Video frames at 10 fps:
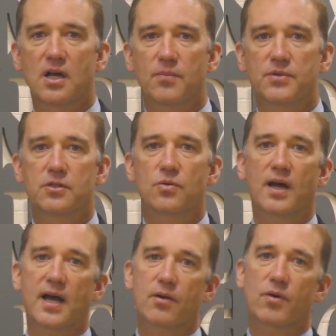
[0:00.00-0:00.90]
and we do
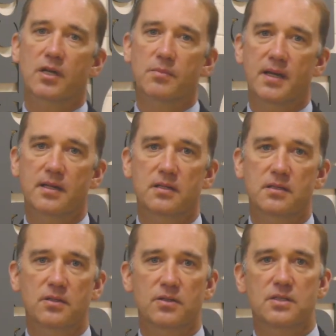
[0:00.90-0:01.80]
highly recommend that you